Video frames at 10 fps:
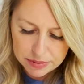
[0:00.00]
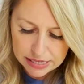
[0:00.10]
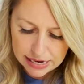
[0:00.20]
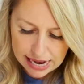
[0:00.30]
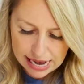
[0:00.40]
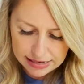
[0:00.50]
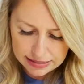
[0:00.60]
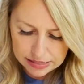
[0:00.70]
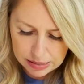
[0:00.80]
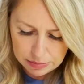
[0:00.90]
and it has
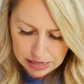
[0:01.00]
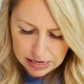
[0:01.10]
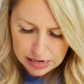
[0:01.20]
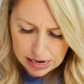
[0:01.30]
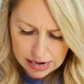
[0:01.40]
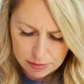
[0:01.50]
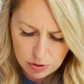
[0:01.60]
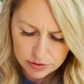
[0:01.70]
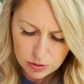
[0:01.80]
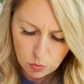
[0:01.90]

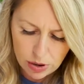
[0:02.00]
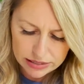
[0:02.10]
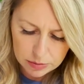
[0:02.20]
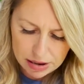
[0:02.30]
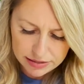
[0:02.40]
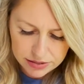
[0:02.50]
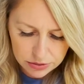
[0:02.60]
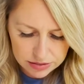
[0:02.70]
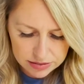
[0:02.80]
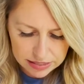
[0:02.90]
some wet spots. You
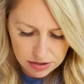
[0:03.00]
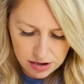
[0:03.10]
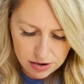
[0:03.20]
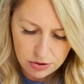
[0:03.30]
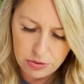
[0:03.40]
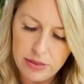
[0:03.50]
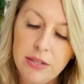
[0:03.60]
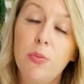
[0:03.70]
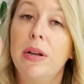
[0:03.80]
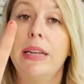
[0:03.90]
can see,
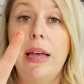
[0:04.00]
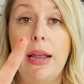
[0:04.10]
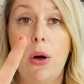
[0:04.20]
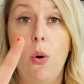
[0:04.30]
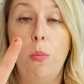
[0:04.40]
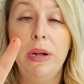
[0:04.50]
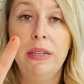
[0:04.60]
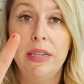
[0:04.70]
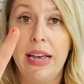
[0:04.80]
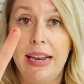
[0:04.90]
this one, it
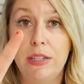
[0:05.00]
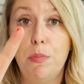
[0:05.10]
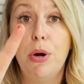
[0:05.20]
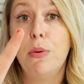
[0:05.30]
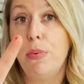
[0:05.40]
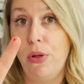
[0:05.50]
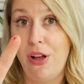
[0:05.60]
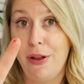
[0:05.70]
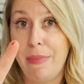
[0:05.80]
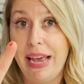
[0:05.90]
opened and it's purple
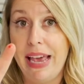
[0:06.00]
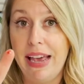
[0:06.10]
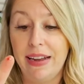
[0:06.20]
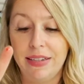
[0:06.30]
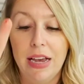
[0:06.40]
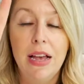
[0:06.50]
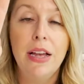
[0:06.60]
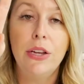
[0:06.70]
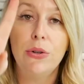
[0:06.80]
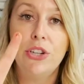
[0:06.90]
on my hand.
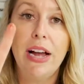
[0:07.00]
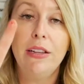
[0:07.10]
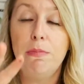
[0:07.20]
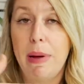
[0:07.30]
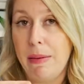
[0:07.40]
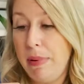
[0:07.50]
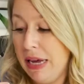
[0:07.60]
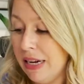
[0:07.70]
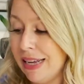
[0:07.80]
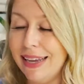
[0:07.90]
Your child might
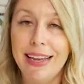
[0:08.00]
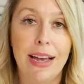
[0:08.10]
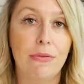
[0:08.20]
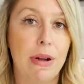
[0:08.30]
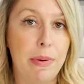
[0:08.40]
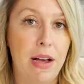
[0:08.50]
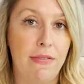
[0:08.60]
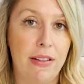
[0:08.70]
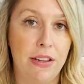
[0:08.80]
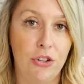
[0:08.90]
panic, rub it
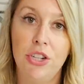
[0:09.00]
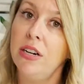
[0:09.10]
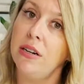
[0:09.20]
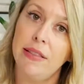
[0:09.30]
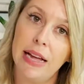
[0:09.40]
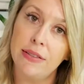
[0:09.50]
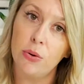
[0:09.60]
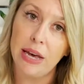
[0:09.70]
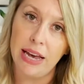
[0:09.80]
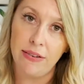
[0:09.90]
off on their shirt. That's
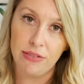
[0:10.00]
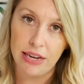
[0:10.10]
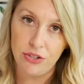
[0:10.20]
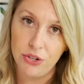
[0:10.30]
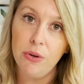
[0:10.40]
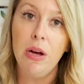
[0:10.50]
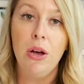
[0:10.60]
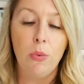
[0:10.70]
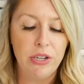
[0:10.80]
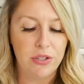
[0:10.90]
okay if they do.
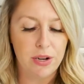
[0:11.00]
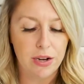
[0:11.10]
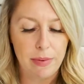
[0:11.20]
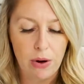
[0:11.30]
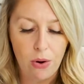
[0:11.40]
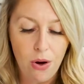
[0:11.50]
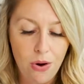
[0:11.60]
We just talk about,